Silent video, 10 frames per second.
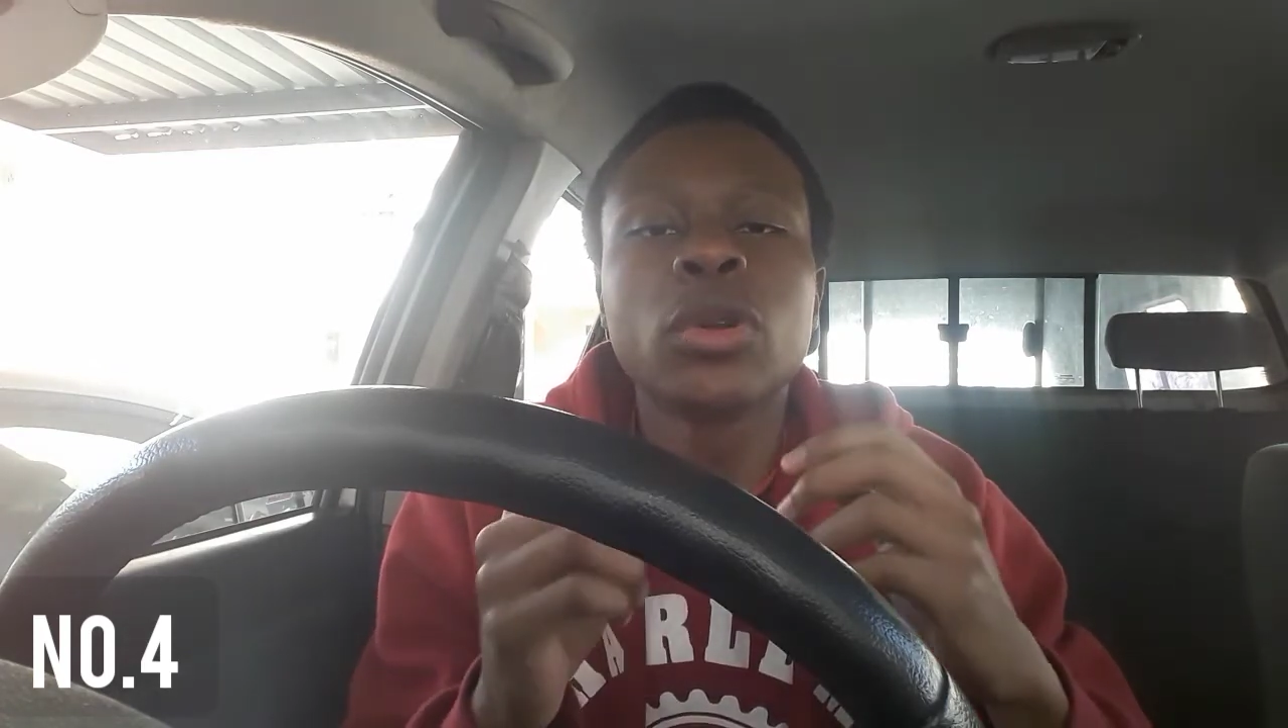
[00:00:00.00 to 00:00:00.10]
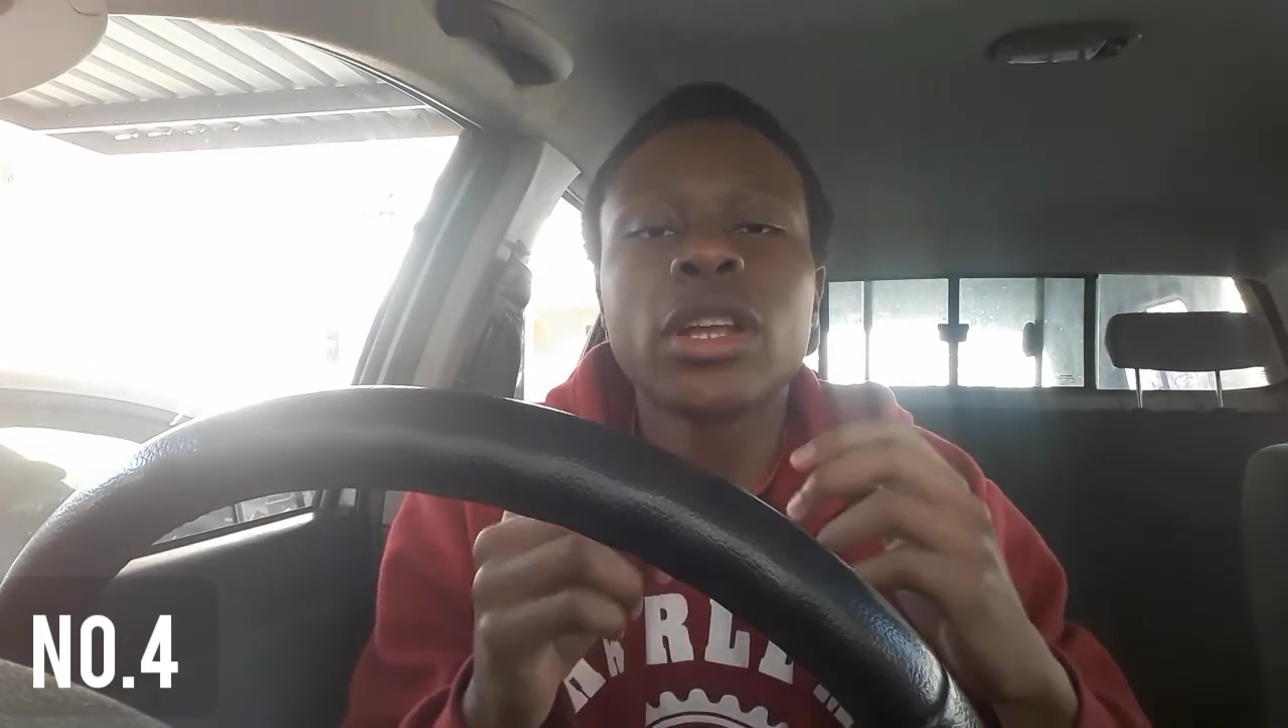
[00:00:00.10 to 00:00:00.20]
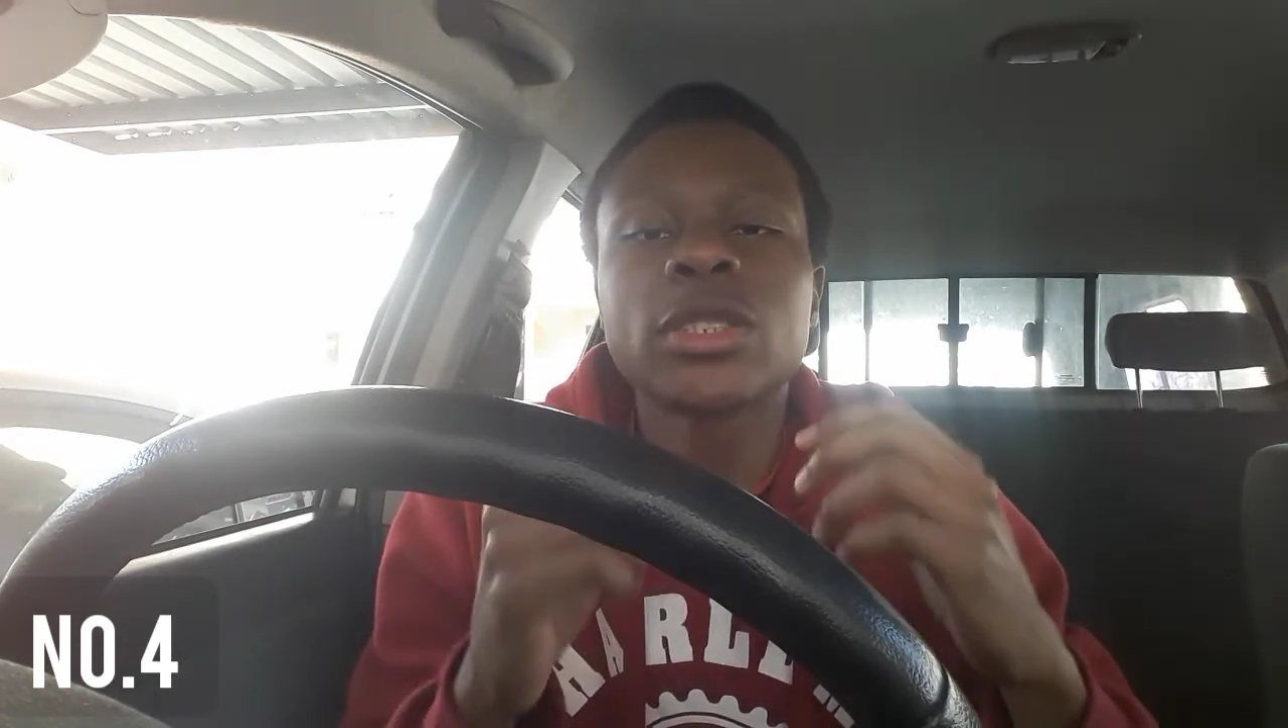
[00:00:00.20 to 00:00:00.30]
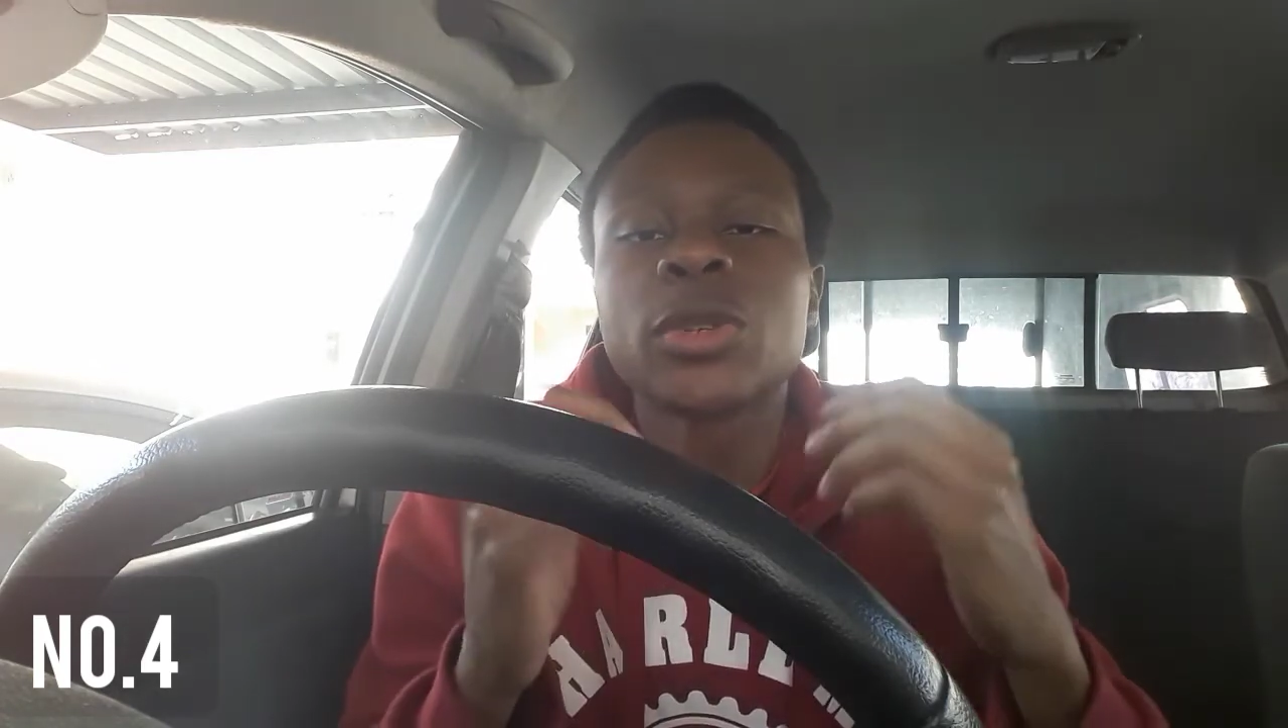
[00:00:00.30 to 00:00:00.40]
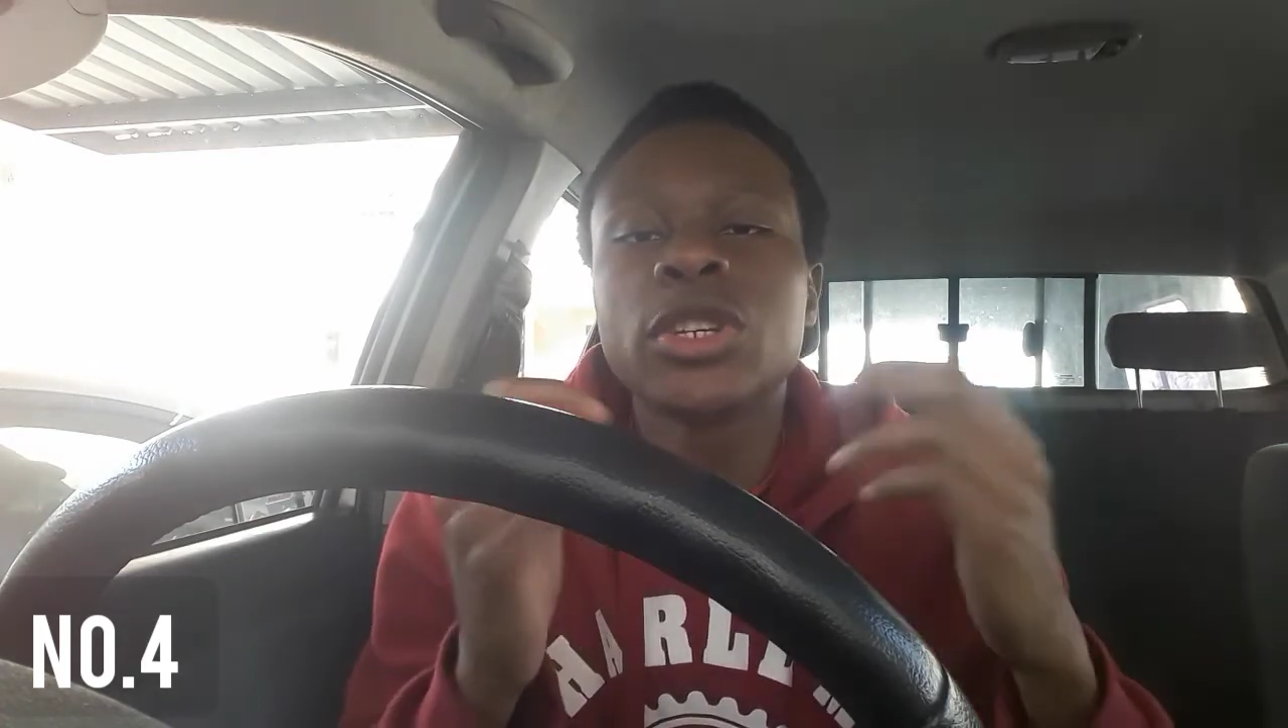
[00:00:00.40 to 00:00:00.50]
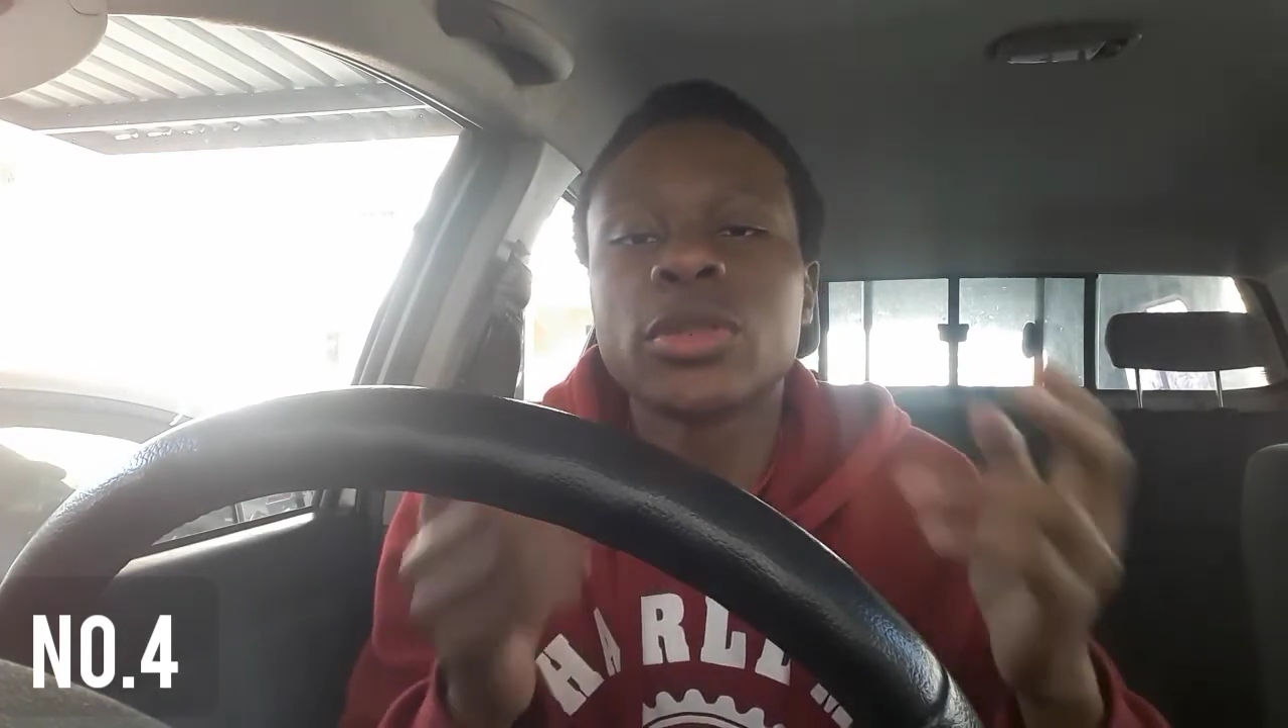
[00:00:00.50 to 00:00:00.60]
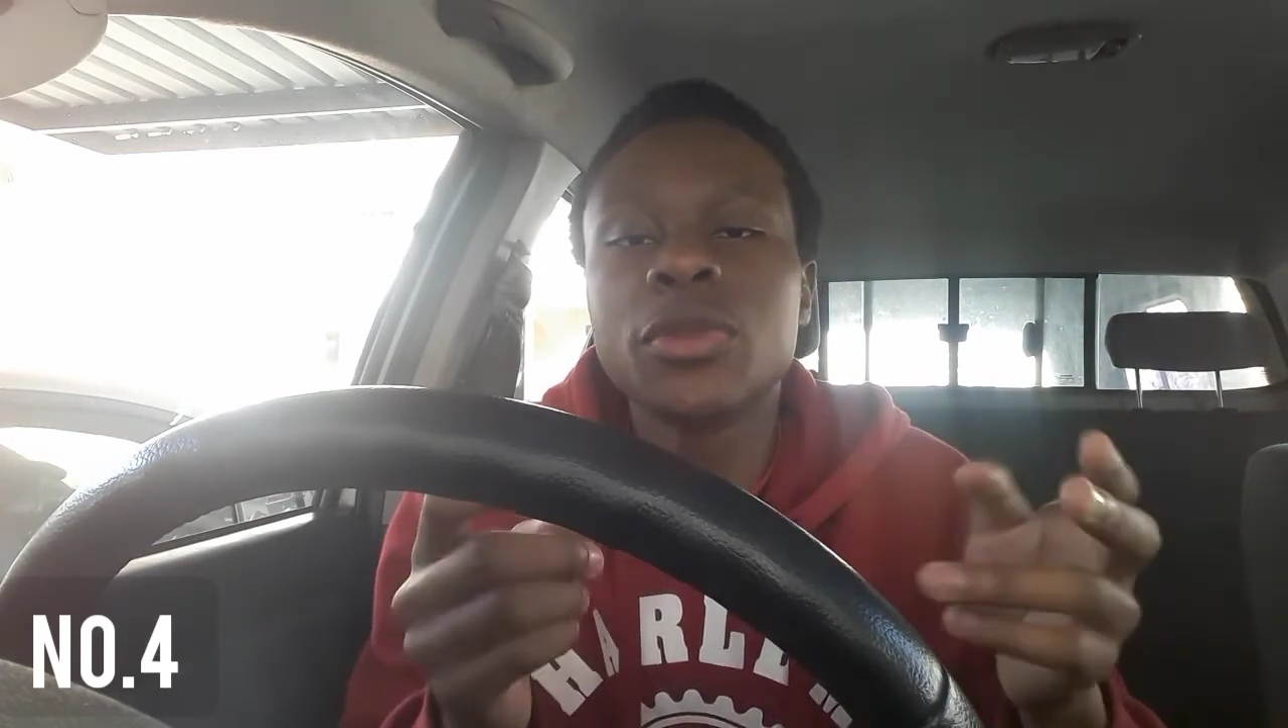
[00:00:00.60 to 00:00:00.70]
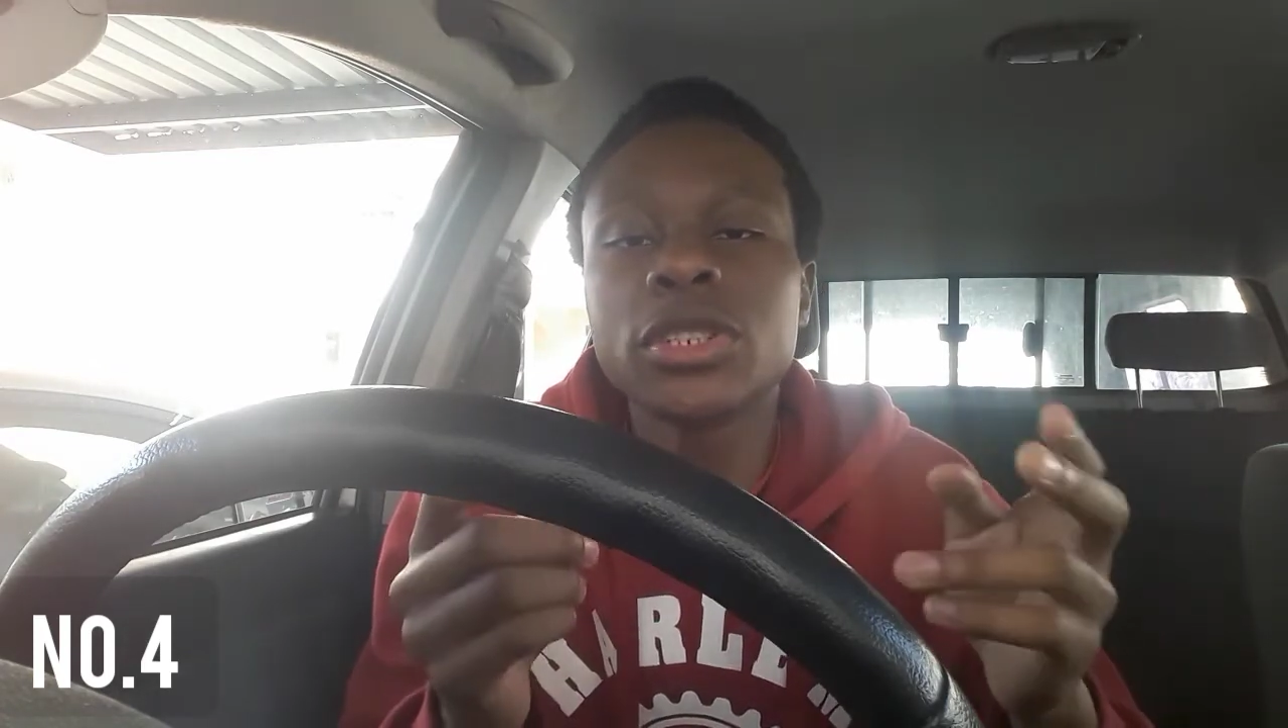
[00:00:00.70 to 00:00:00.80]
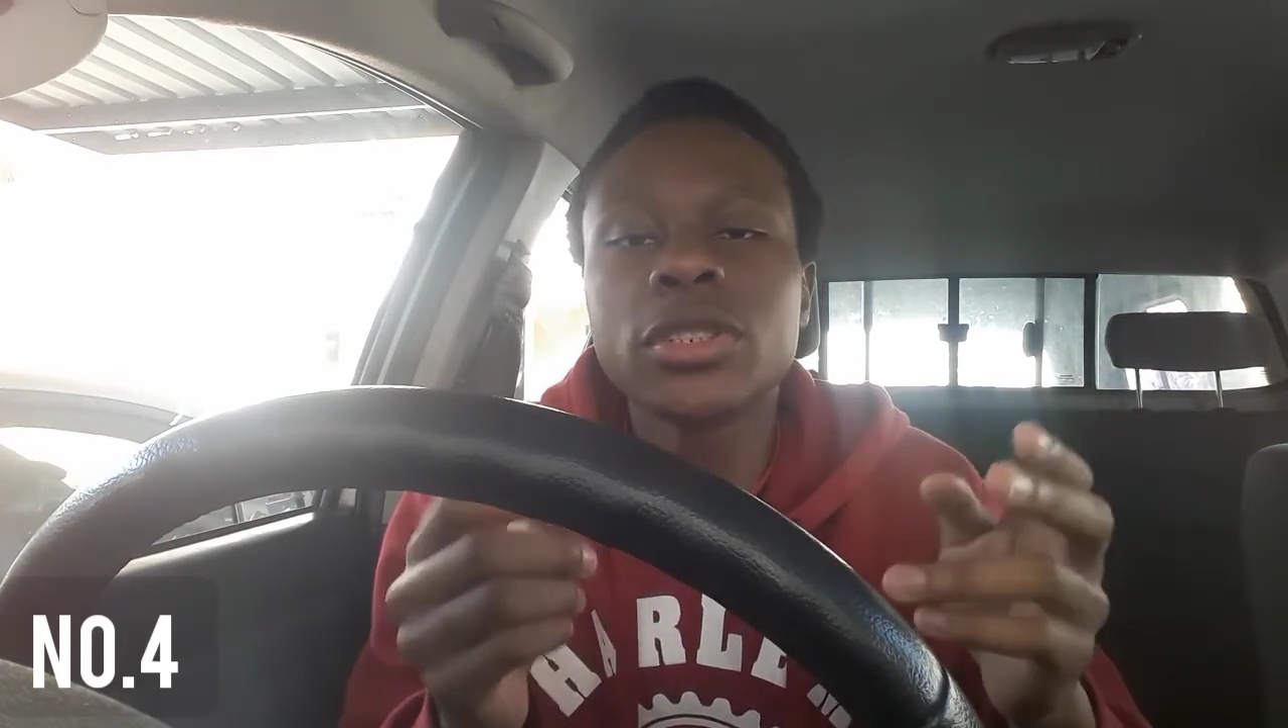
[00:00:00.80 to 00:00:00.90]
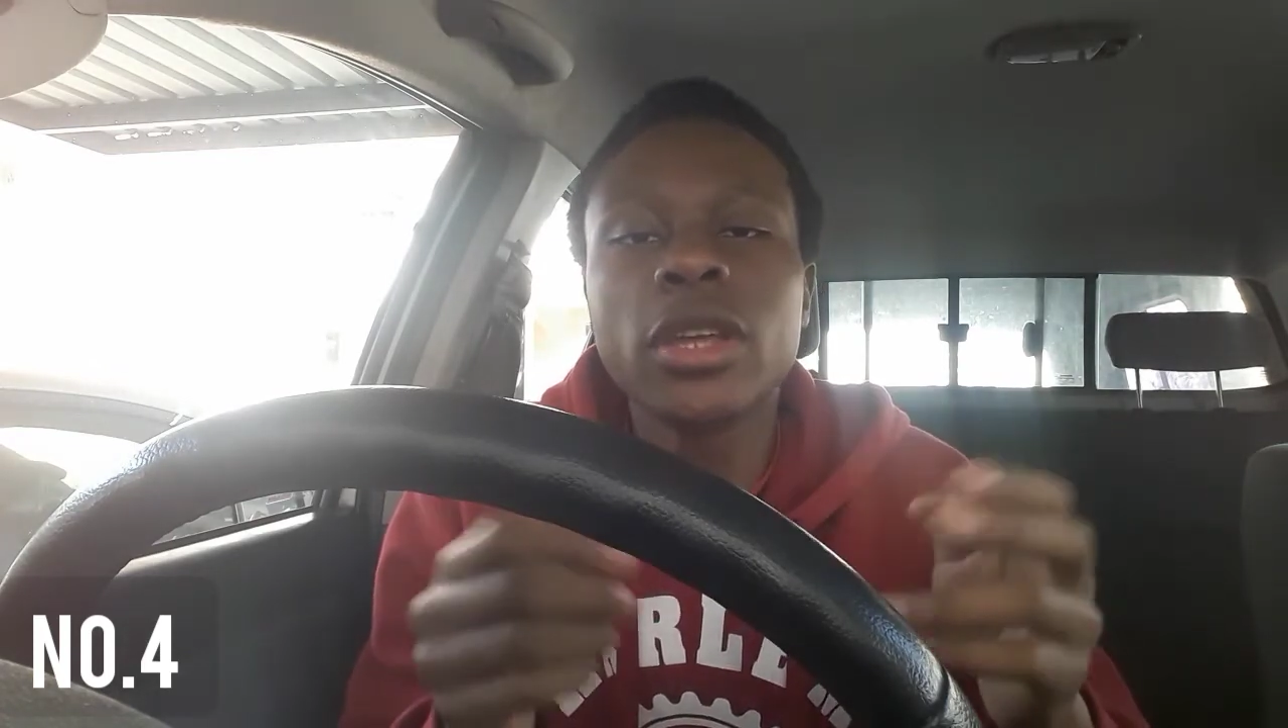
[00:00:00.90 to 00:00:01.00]
clutch
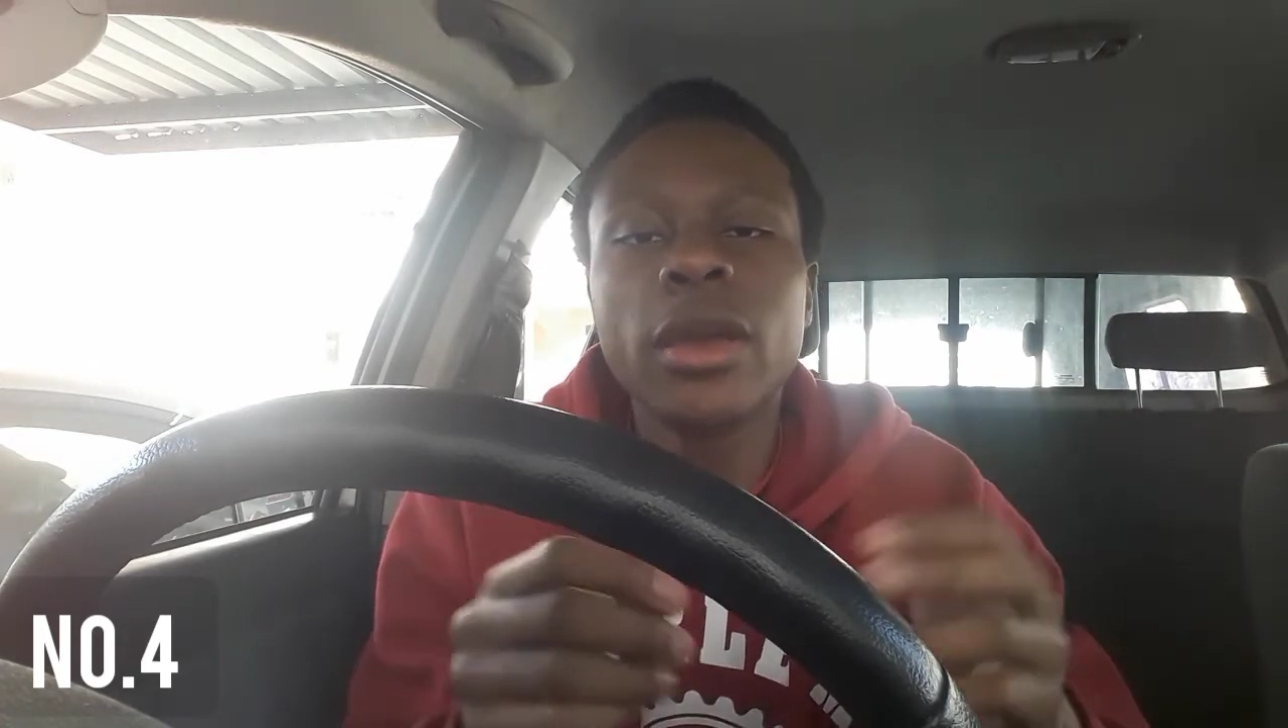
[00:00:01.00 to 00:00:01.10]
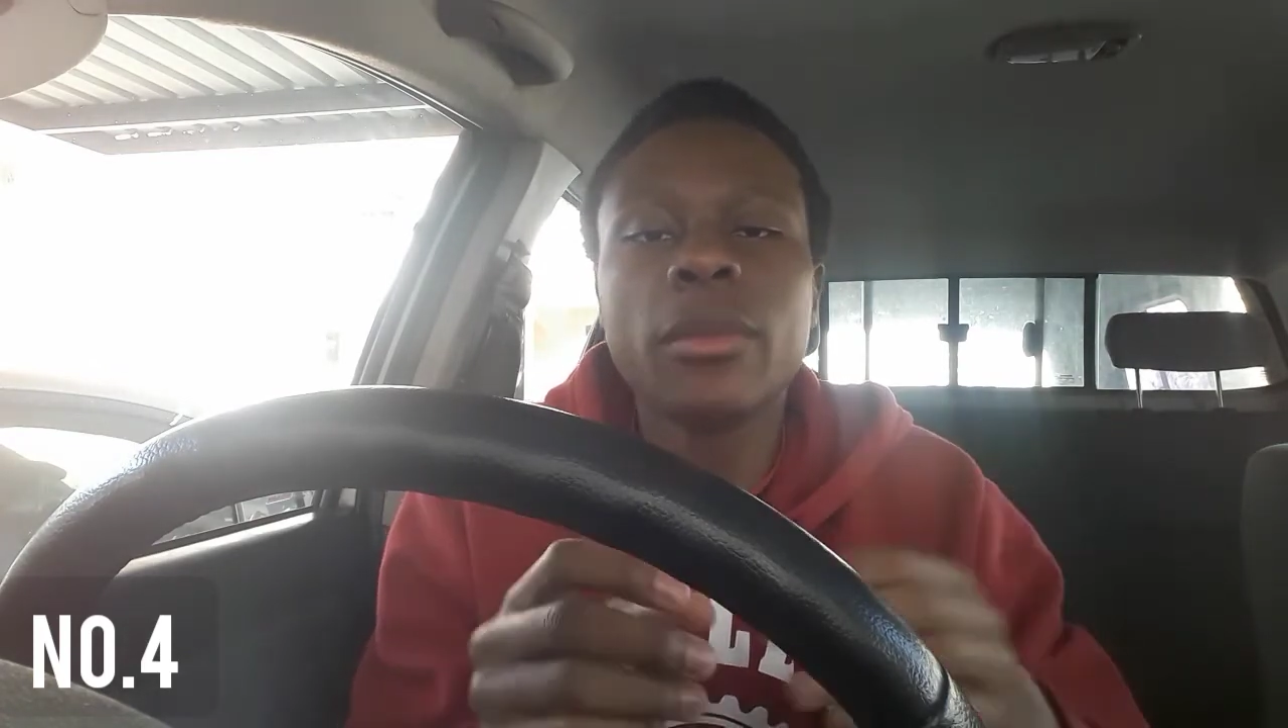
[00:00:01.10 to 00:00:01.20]
transmission,